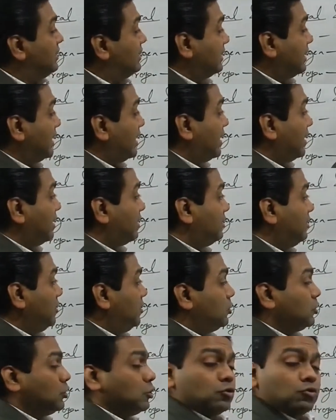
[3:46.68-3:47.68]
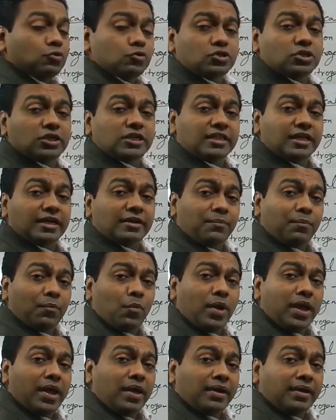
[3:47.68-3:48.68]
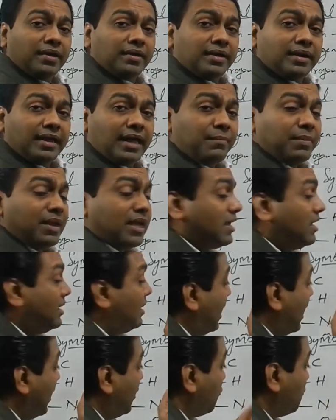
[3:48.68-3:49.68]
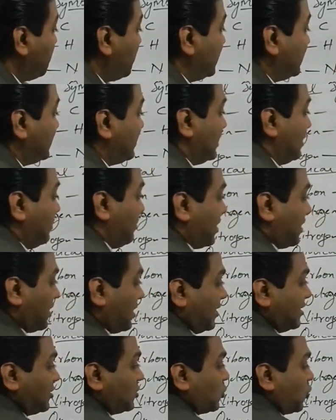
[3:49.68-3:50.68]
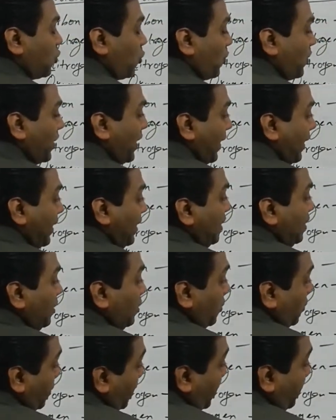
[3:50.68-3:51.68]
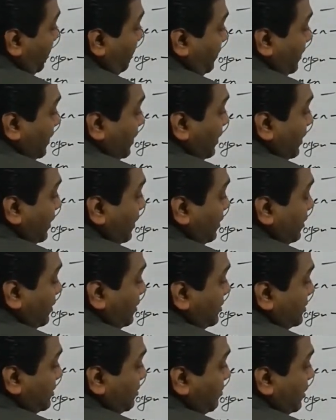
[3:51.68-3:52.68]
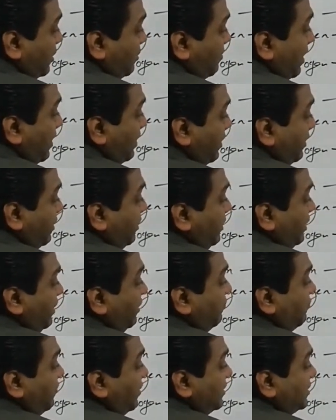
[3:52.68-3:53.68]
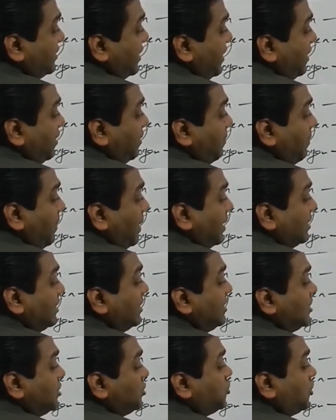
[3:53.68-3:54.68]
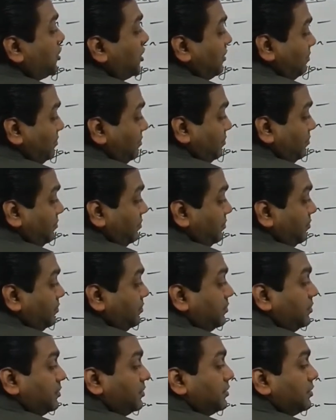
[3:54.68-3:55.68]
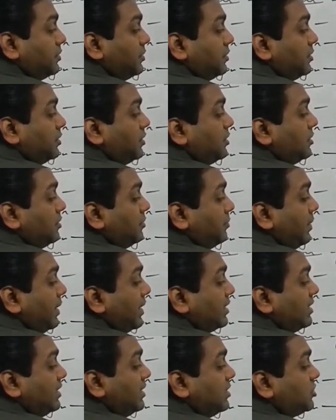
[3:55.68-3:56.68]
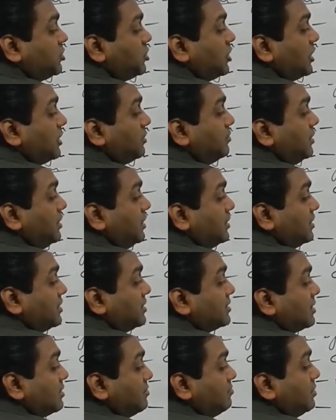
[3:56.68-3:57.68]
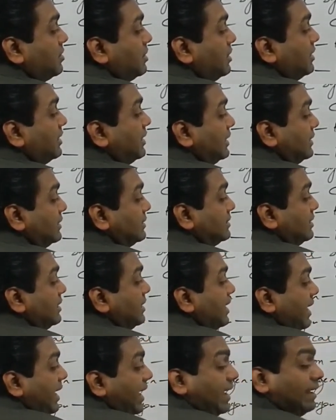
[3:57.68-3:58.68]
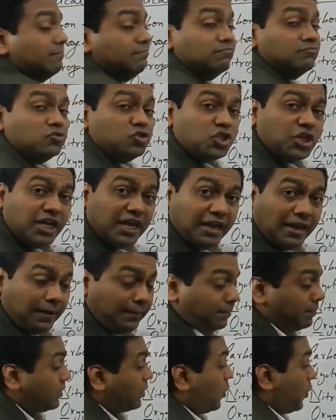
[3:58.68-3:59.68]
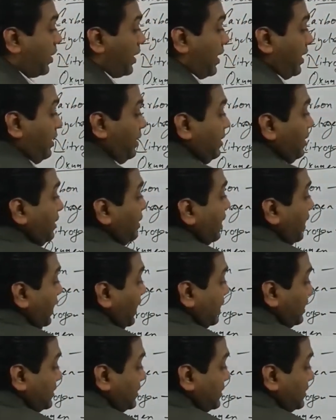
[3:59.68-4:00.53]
They are used in their main chemical ICSE nomenclature only. Okay, and in a similar manner, if I take magnesium, the symbol is Mg. Okay, I